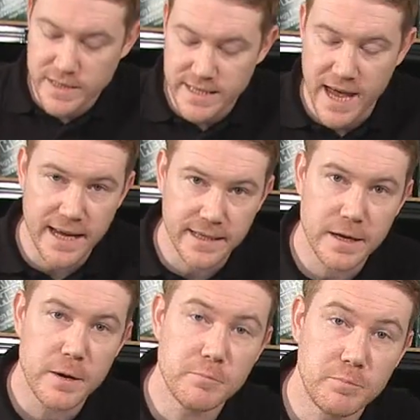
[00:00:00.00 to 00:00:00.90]

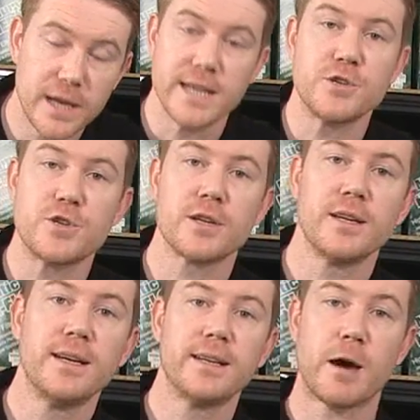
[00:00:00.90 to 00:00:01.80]
contain bleach.
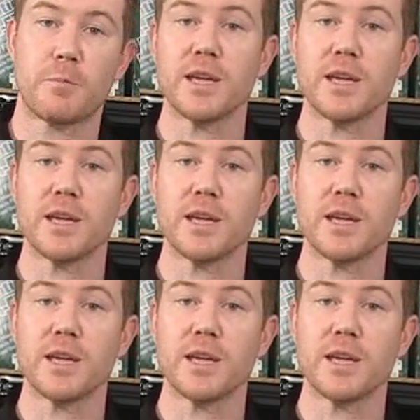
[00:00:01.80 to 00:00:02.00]
Now,